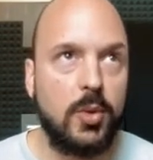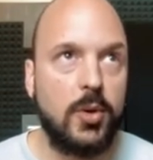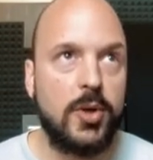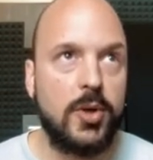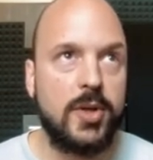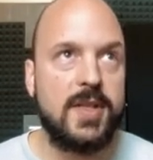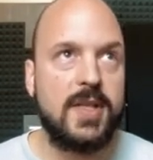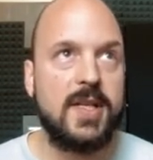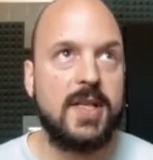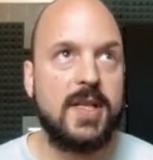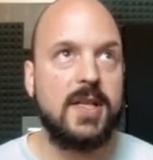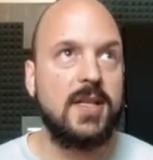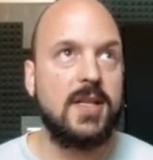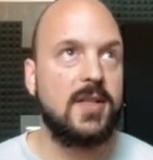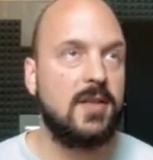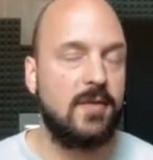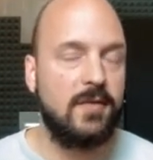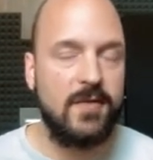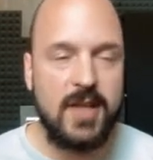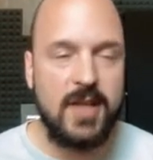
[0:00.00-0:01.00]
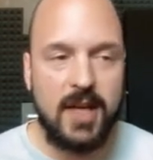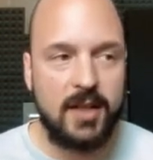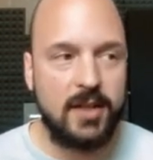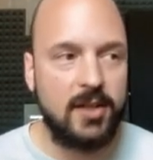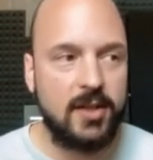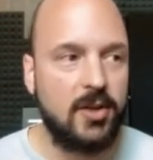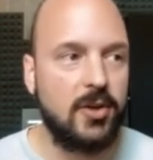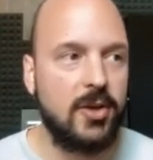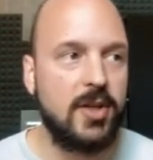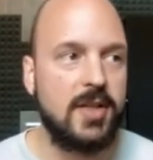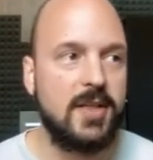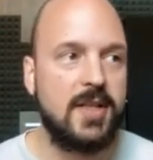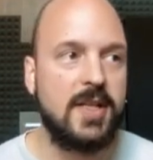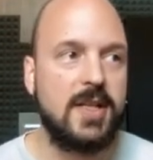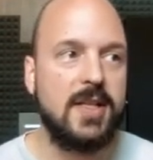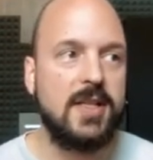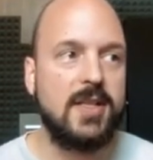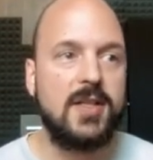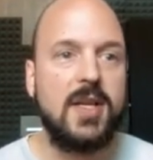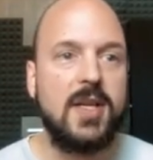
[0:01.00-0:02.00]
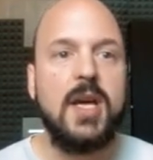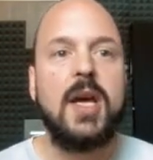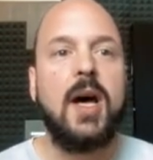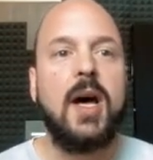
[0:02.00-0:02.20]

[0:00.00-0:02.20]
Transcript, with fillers: currencies, fiat currencies,